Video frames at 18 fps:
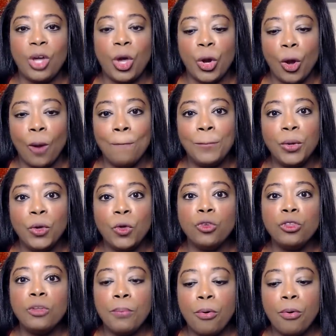on our
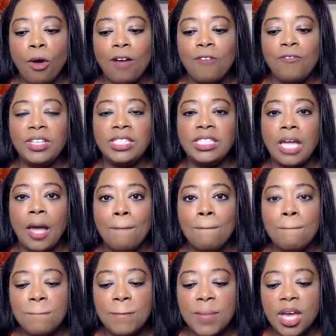Bold Profits
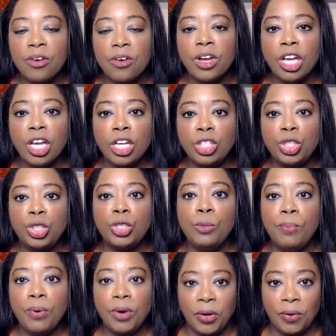America
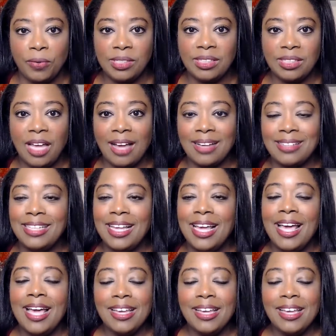2.0 stocks,